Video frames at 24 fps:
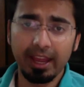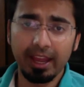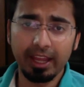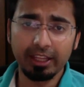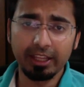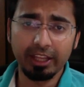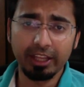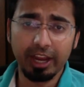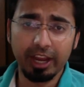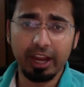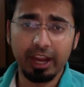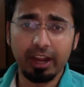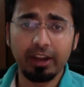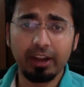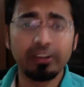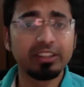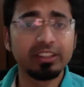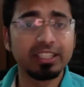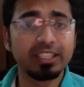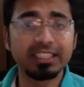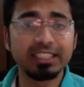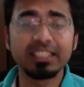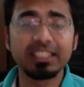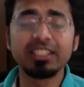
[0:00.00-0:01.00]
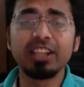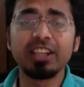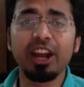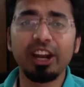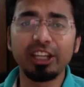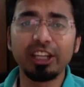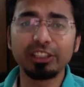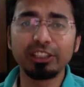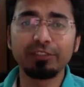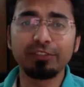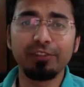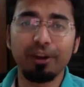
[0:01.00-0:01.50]
there, this is
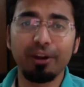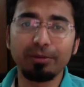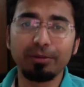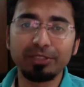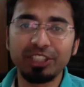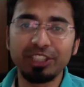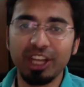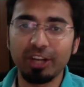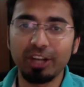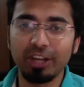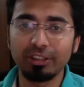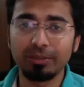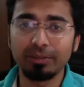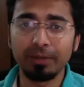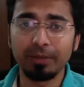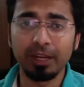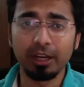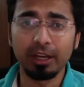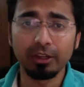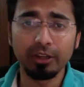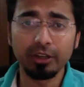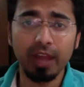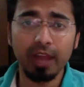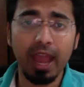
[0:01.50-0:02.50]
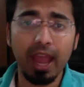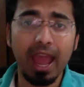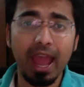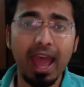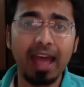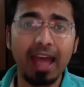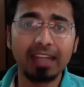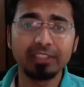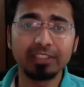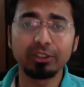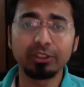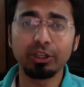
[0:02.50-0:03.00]
Harsh from ShoutMeLoud,
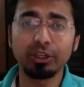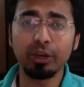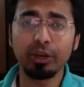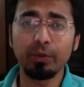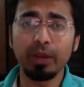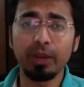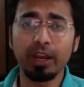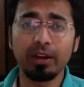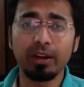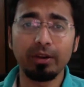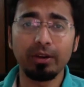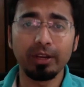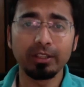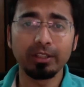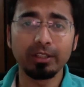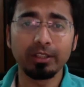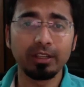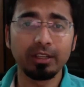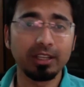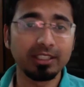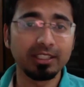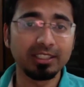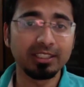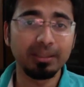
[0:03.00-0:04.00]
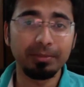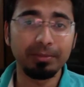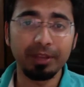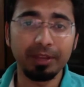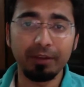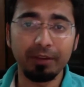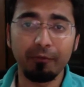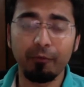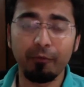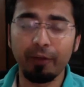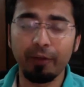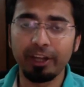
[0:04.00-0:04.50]
and today we are going to learn
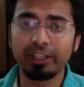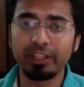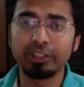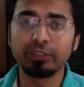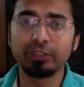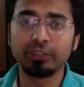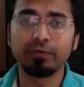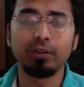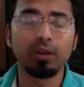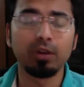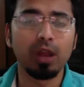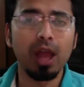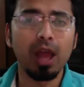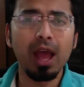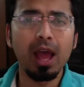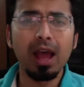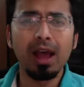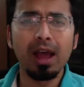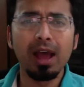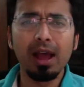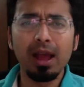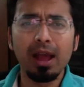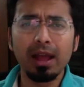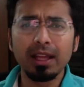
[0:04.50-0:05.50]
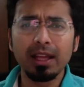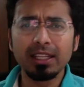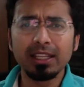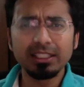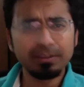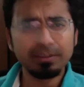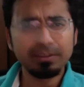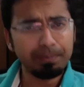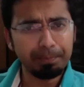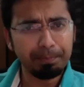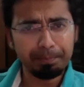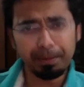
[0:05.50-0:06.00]
something very useful.
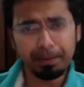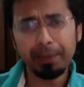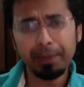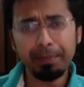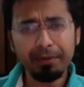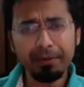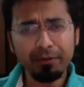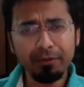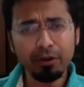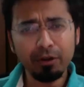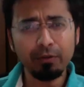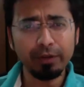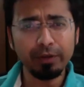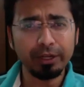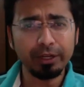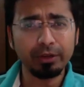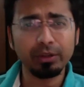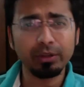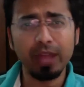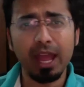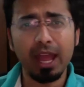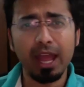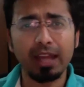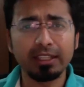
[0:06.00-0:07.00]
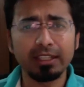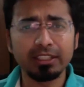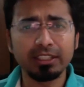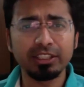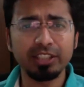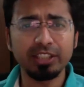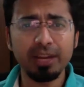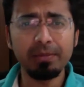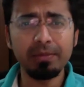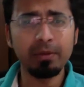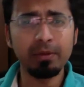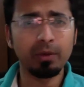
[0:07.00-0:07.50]
But before we do that,
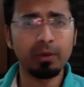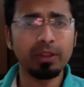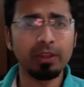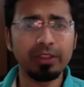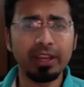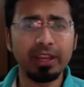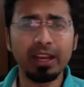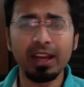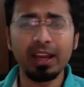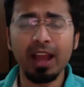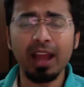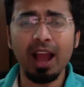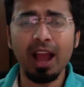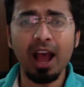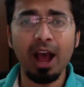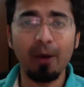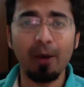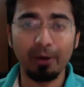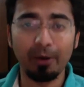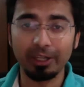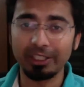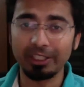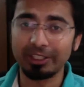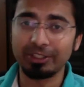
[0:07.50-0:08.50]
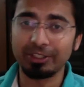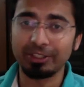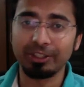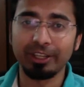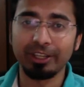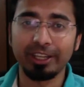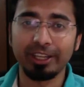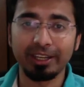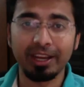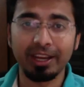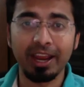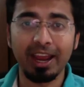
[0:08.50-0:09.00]
tell me one thing, how are you
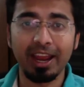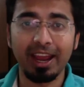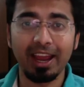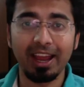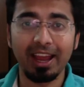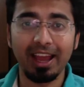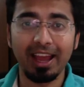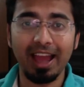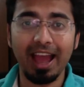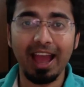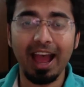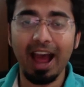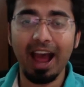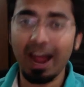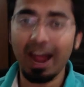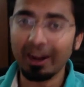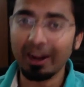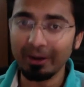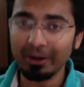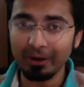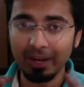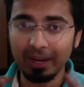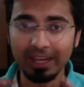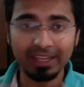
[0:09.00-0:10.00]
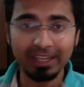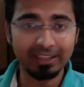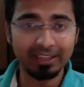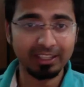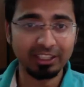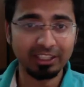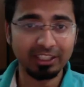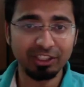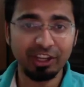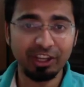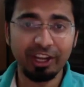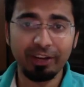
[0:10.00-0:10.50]
doing? Are you like in
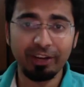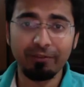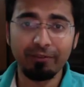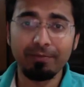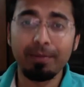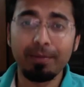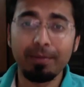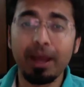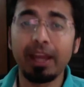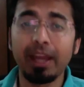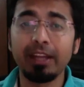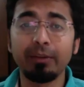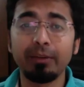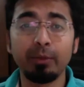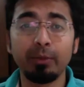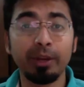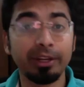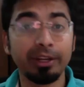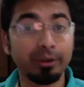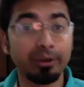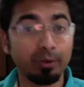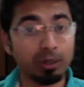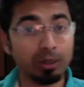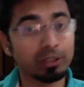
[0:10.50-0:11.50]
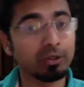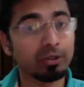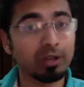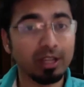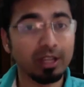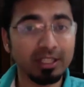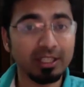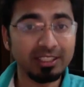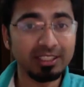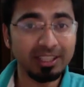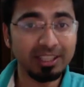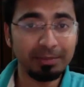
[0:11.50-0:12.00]
the state of mind where you want to
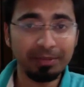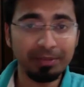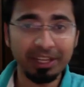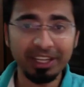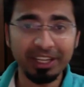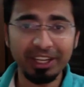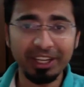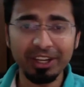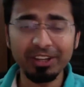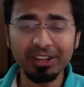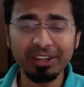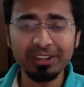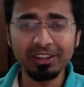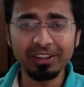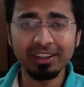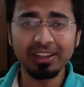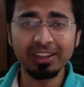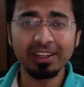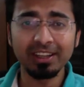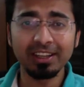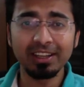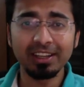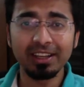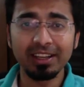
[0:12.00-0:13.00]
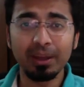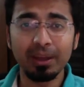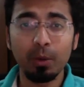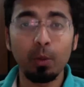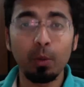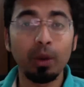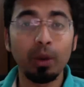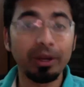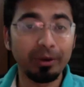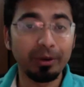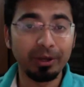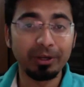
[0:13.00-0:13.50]
learn something new?
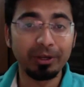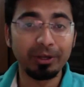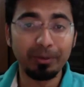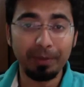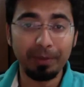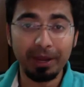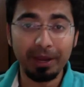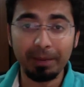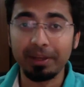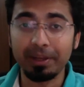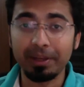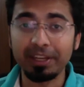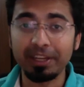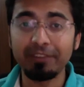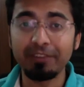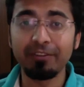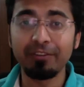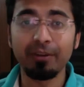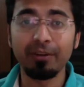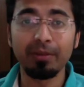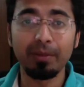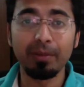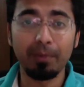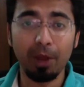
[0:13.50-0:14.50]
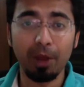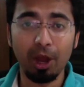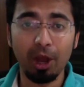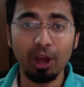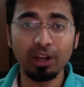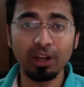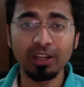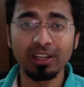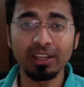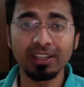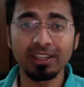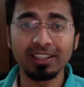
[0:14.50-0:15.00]
Where you want to make money from the blog?